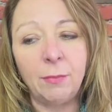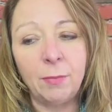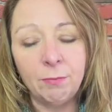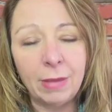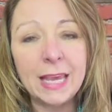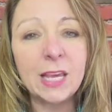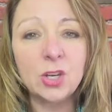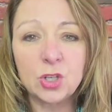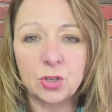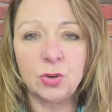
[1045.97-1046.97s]
making
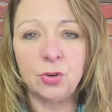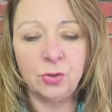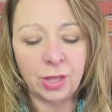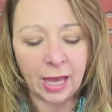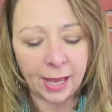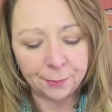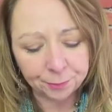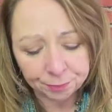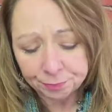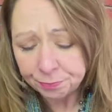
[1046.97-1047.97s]
sure that
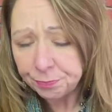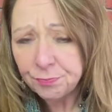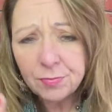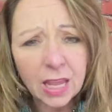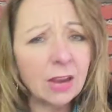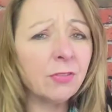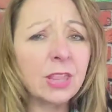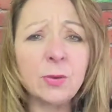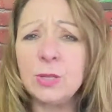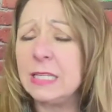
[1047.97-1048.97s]

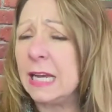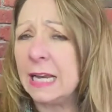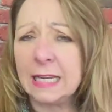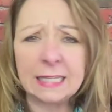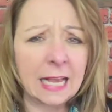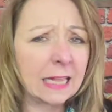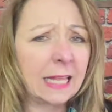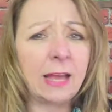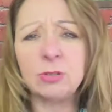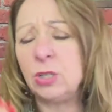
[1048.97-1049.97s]
everything was done exactly
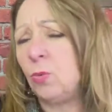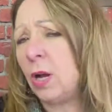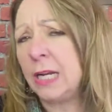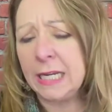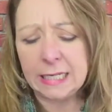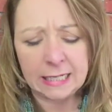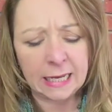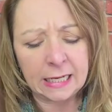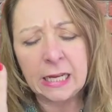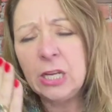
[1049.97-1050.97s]
how she wanted it
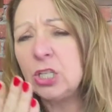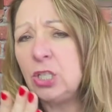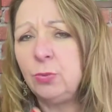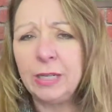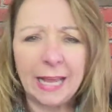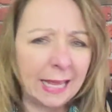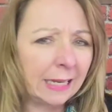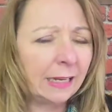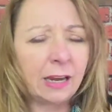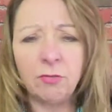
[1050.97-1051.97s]
done. She would
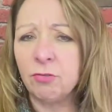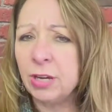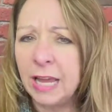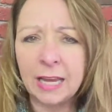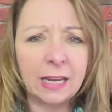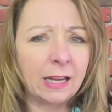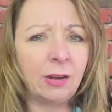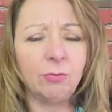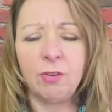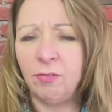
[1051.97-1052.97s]
edit and re-edit
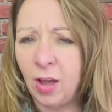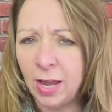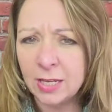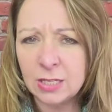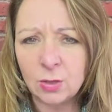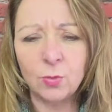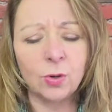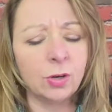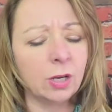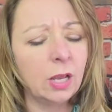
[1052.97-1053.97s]
and revise the
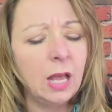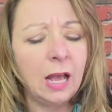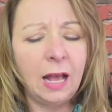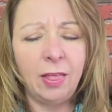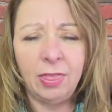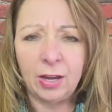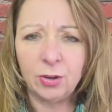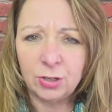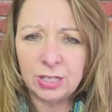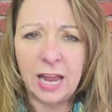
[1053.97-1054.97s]
work that
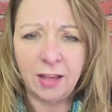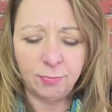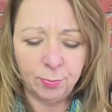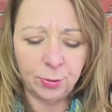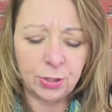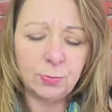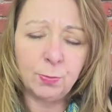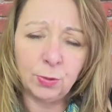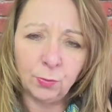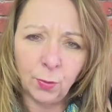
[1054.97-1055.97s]
her staff
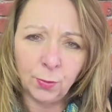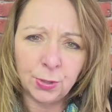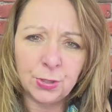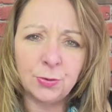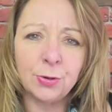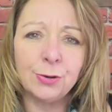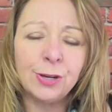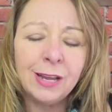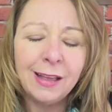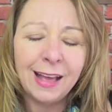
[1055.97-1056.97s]
put forward to her.